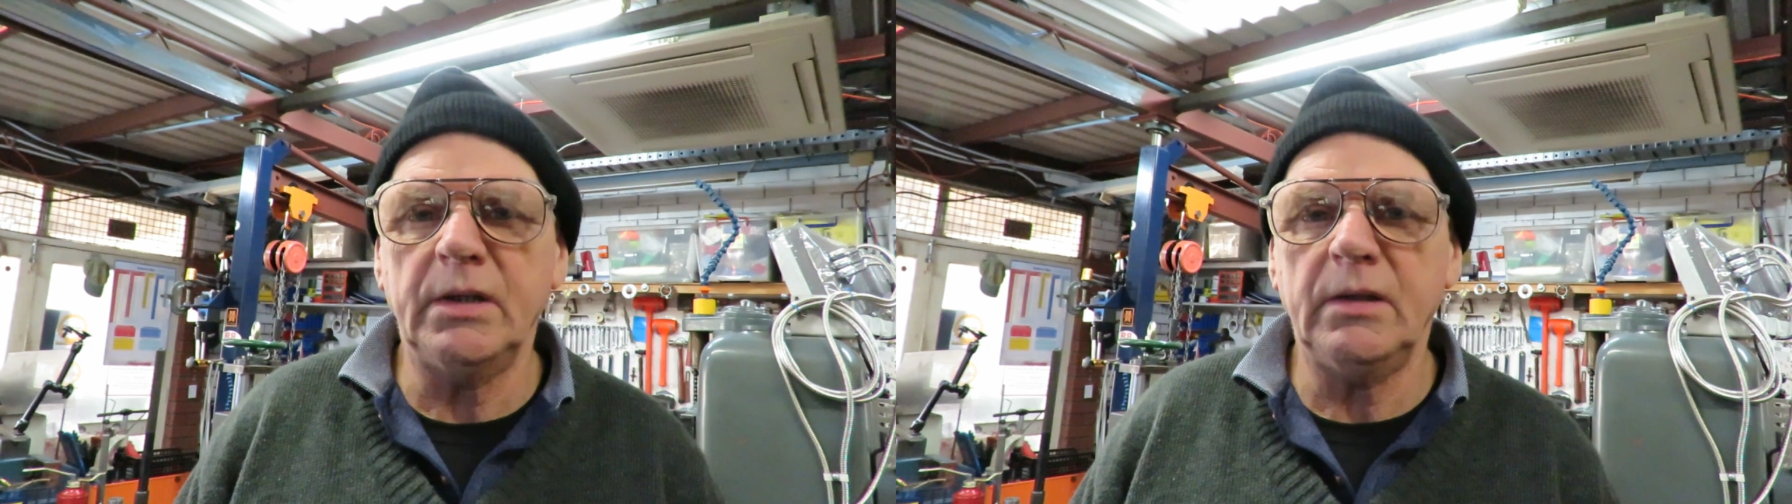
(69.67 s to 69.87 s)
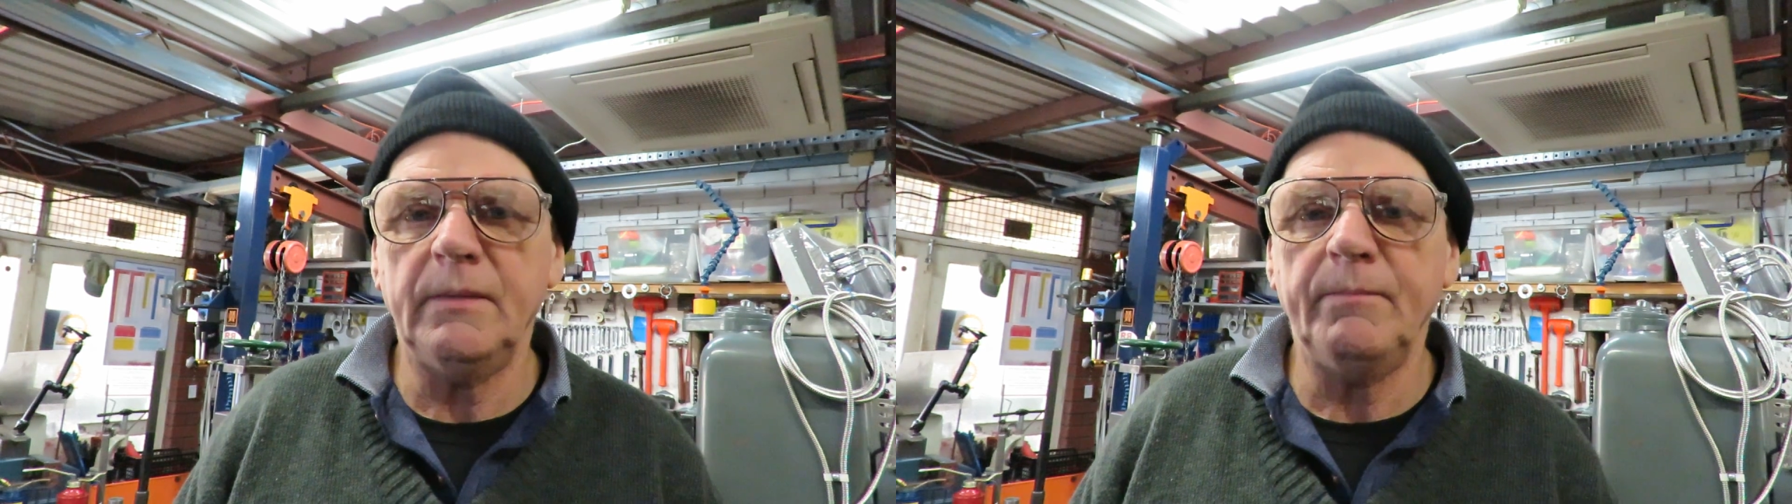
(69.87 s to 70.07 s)

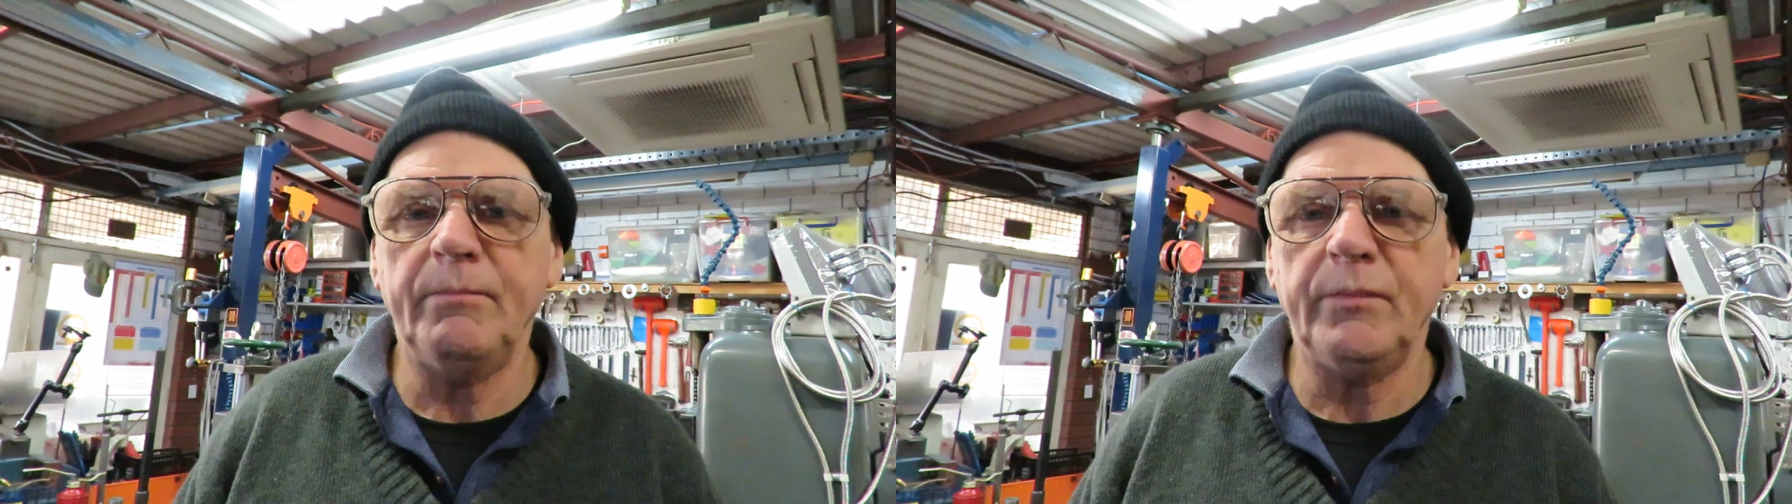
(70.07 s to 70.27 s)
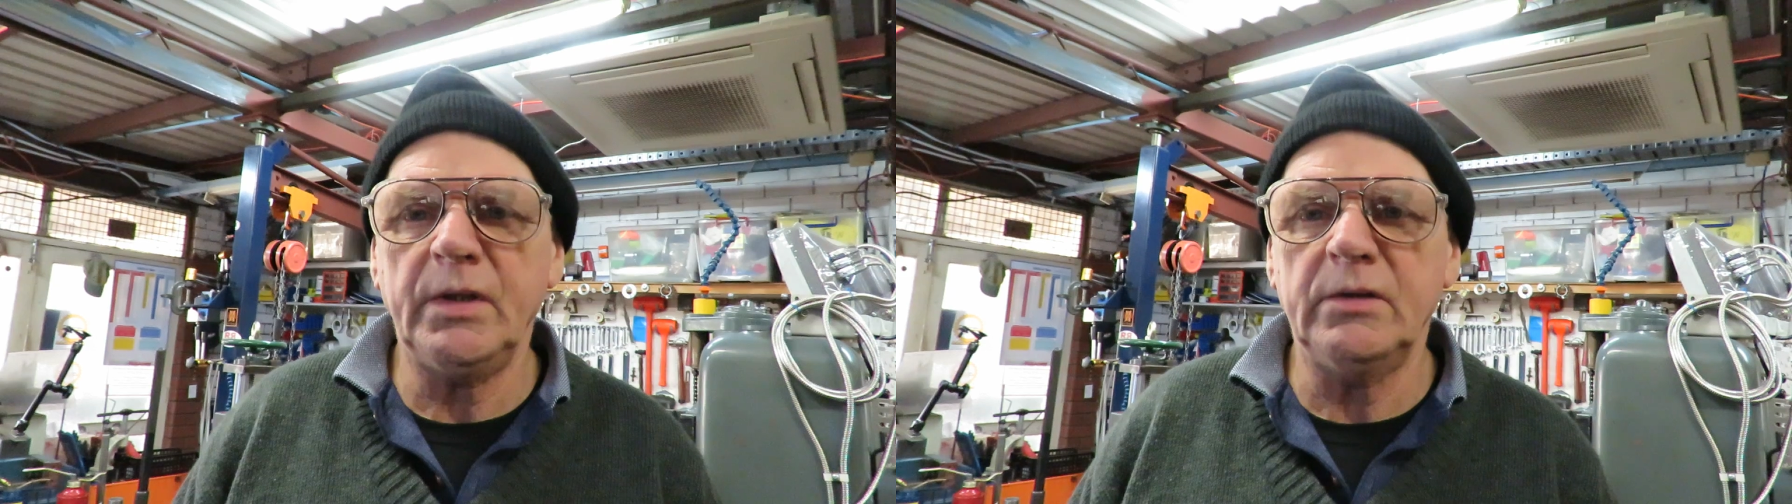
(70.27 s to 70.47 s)

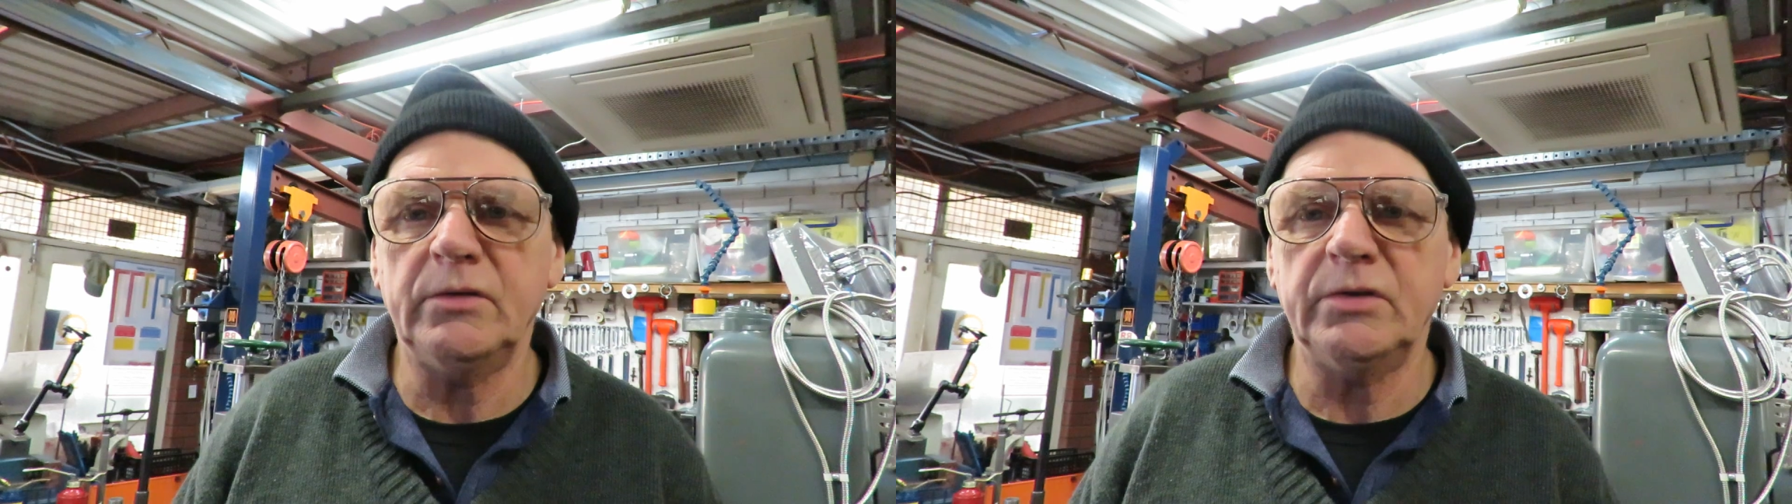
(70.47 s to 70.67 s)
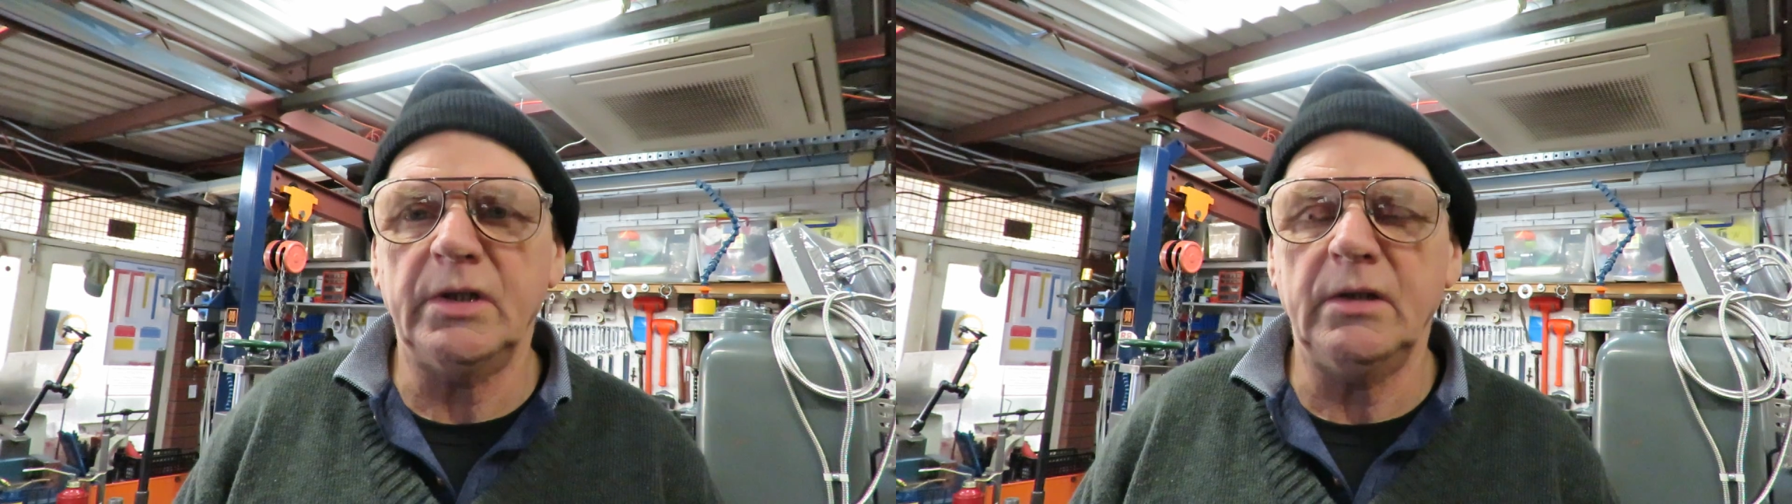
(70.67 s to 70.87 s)
Um,
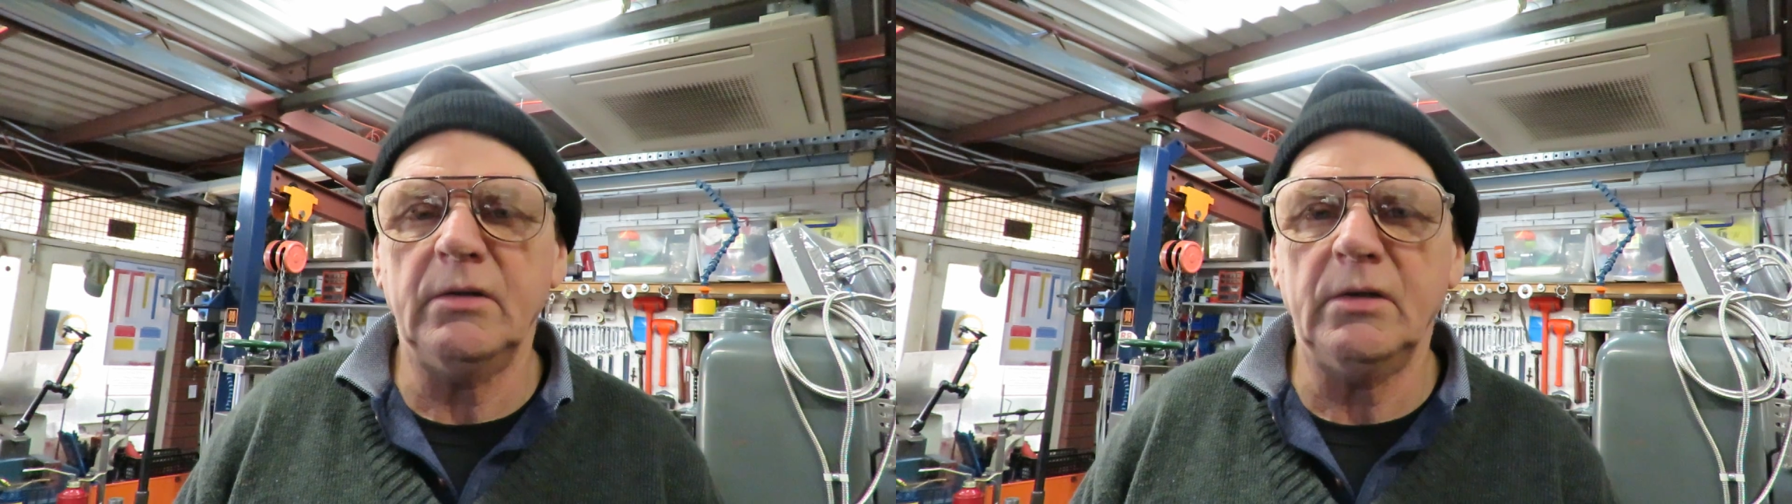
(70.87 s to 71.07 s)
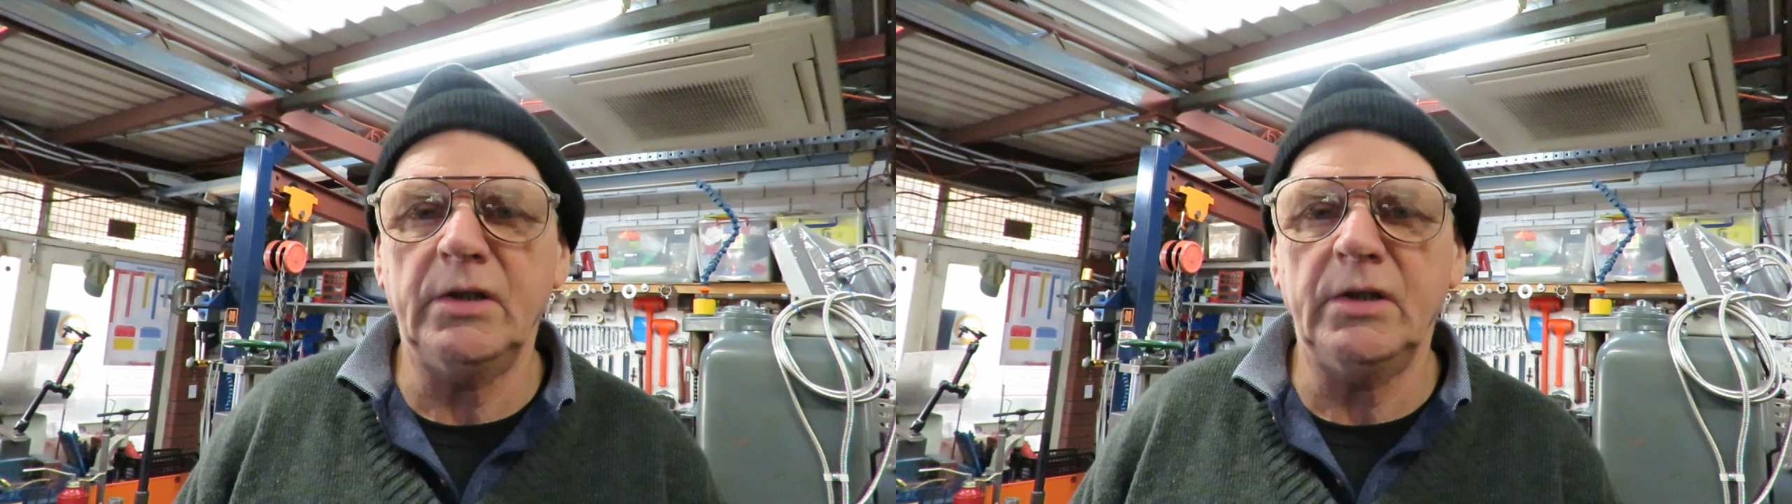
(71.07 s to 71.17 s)
it's uh,